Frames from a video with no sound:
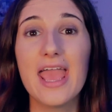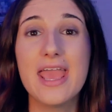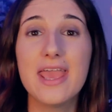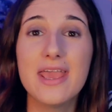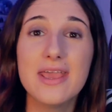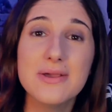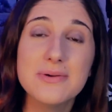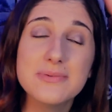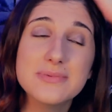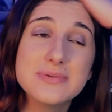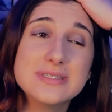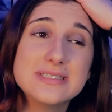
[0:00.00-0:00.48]

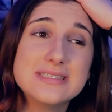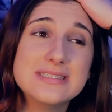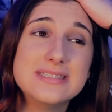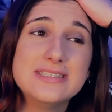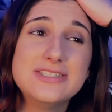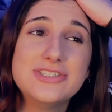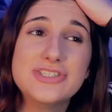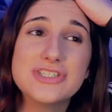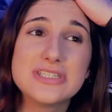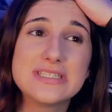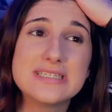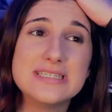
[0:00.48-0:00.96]
it was
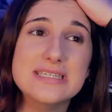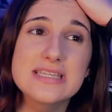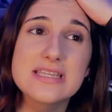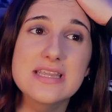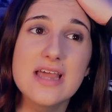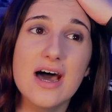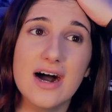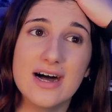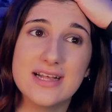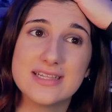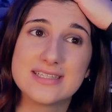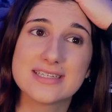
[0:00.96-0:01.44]
just
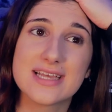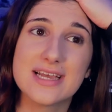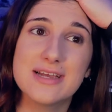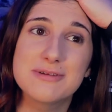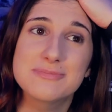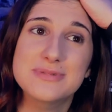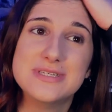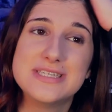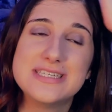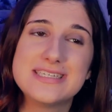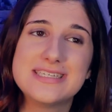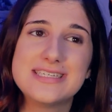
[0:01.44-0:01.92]
nuts.
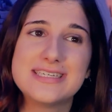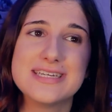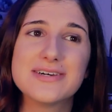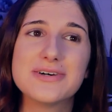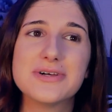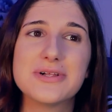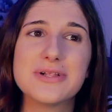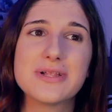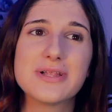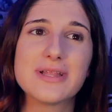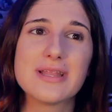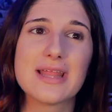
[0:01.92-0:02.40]
I'm
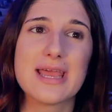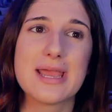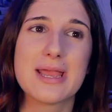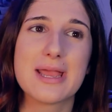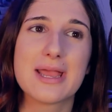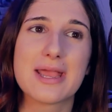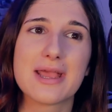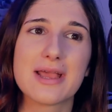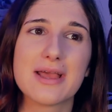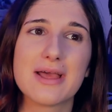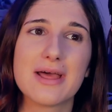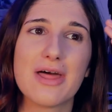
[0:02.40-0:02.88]
still
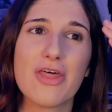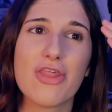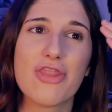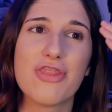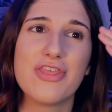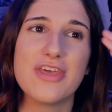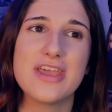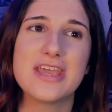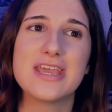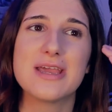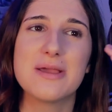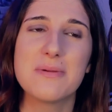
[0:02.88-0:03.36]
like
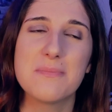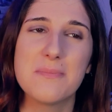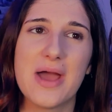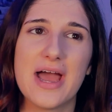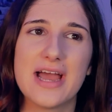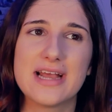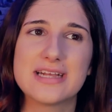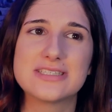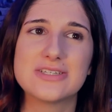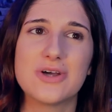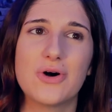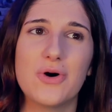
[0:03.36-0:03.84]
thinking
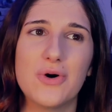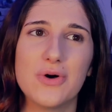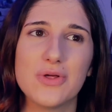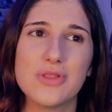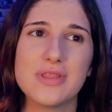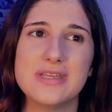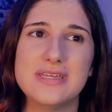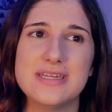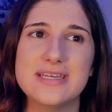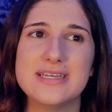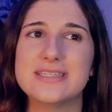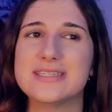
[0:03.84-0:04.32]
back to all
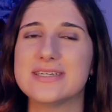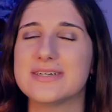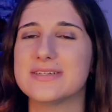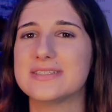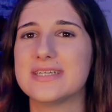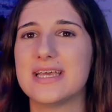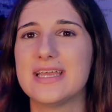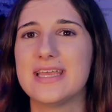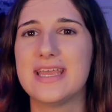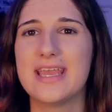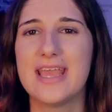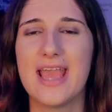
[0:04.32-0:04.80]
the
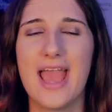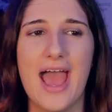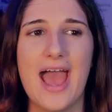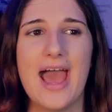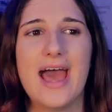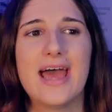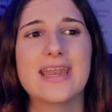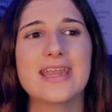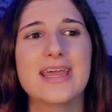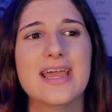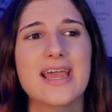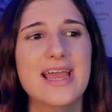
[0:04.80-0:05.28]
details that he
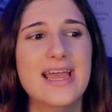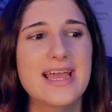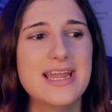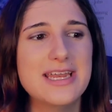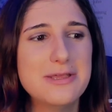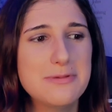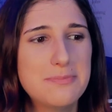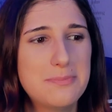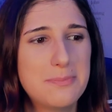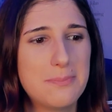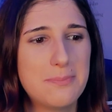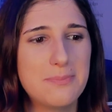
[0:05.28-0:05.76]
had.
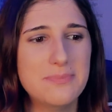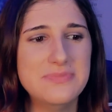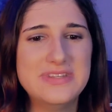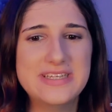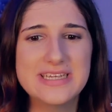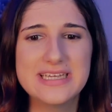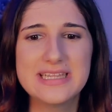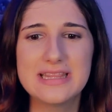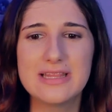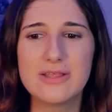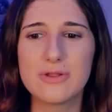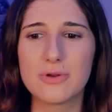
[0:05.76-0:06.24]
And he
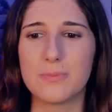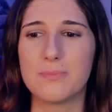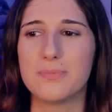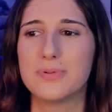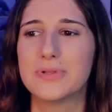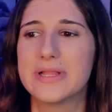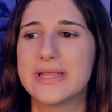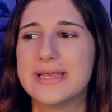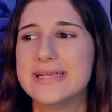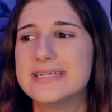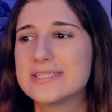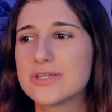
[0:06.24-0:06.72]
did little
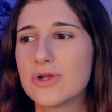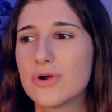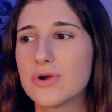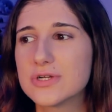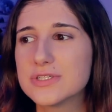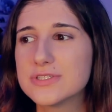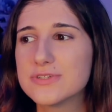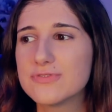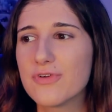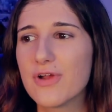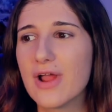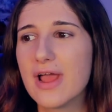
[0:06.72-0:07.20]
place
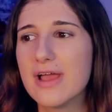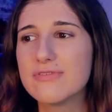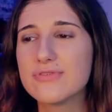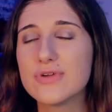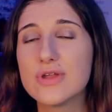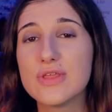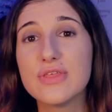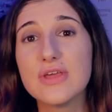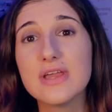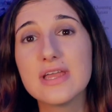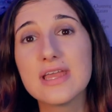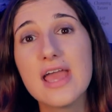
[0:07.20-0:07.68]
cards for
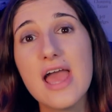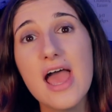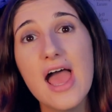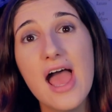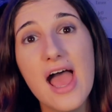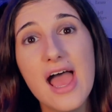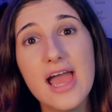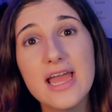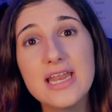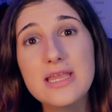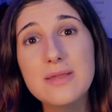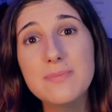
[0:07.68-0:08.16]
everything,
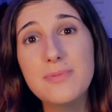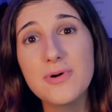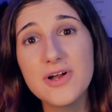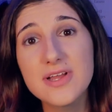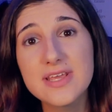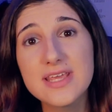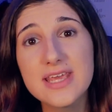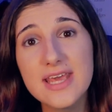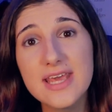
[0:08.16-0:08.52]
and he bought